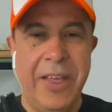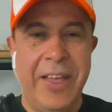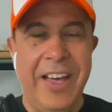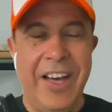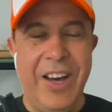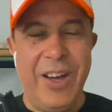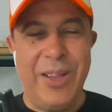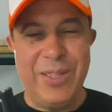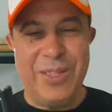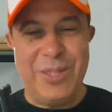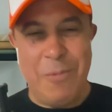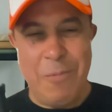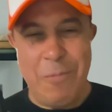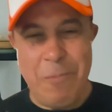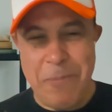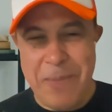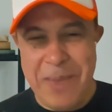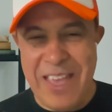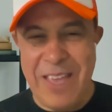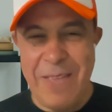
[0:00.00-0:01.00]
So
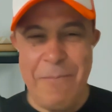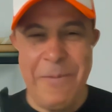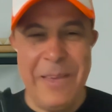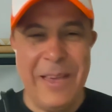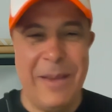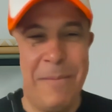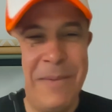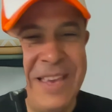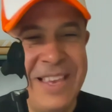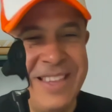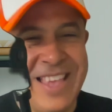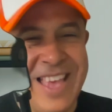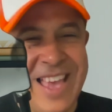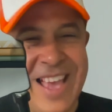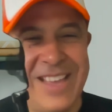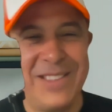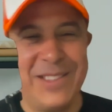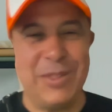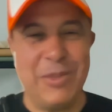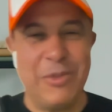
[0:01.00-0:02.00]
big
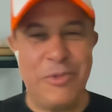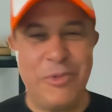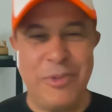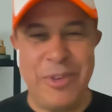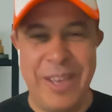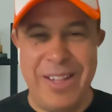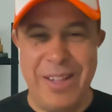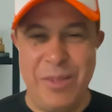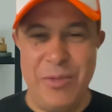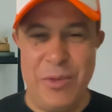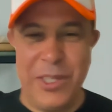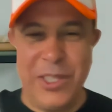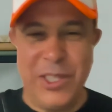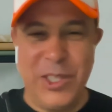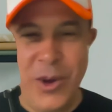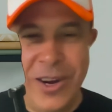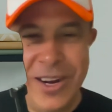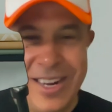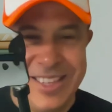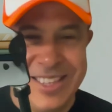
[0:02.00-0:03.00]
thanks to Phil for
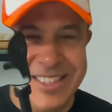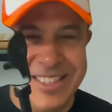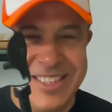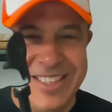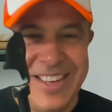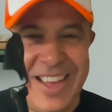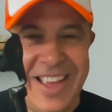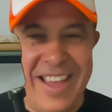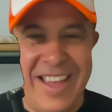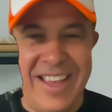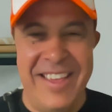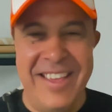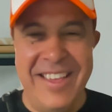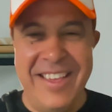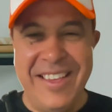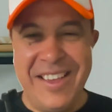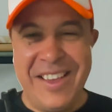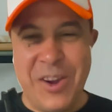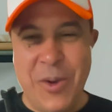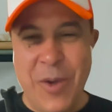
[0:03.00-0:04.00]
joining us today.
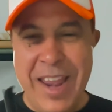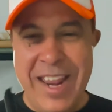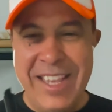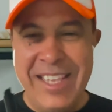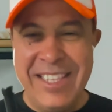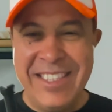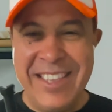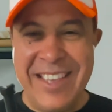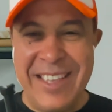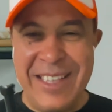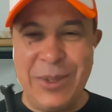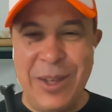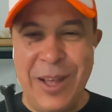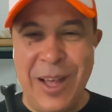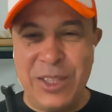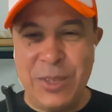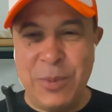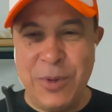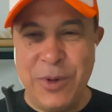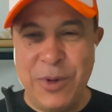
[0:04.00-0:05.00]
Great insights on
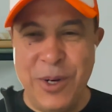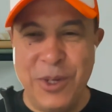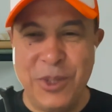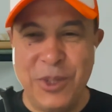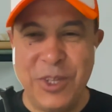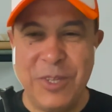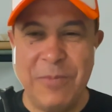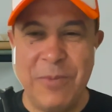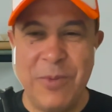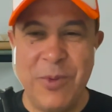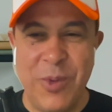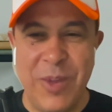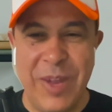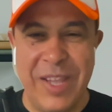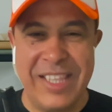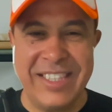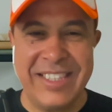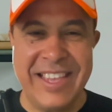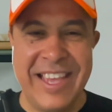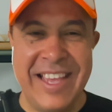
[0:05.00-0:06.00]
entrepreneurship, real
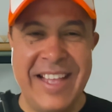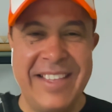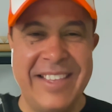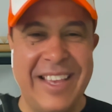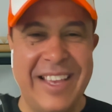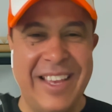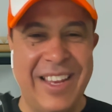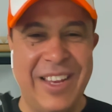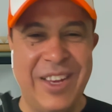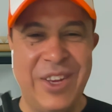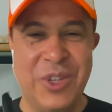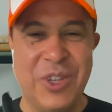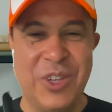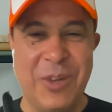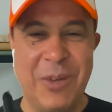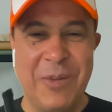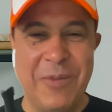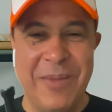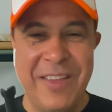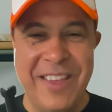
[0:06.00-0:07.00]
estate, and
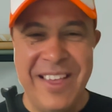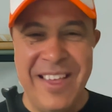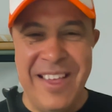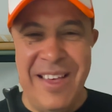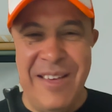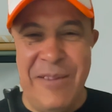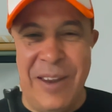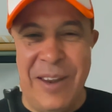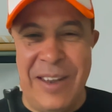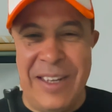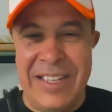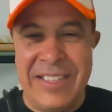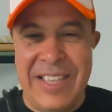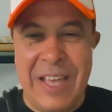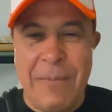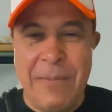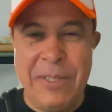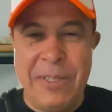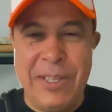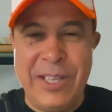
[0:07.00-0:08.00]
leadership. If you like this
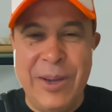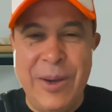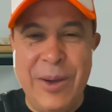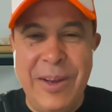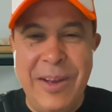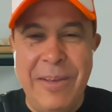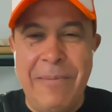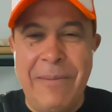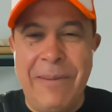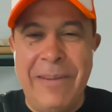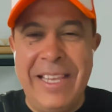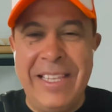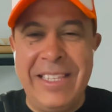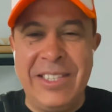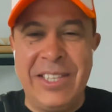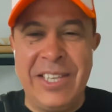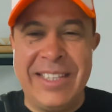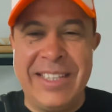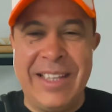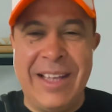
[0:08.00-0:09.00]
episode, please
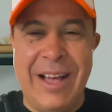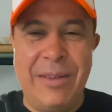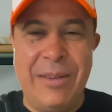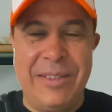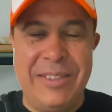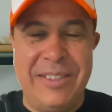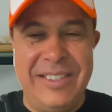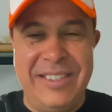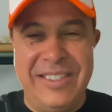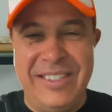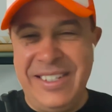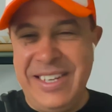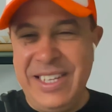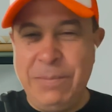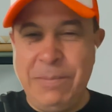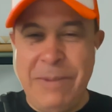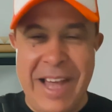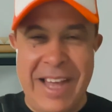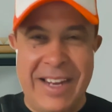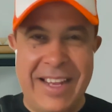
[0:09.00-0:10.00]
check us out on
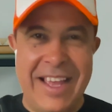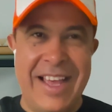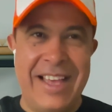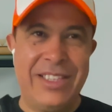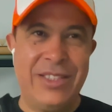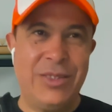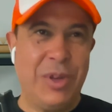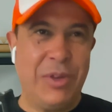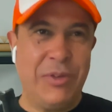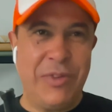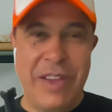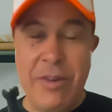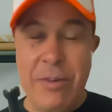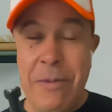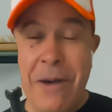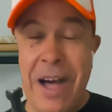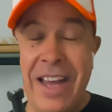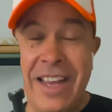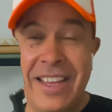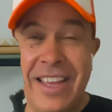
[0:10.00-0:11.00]
this podcast or your favorite
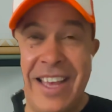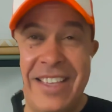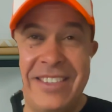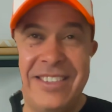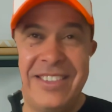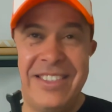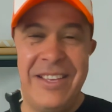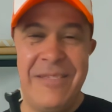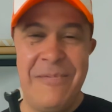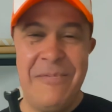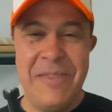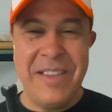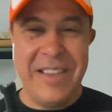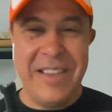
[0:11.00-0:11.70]
podcast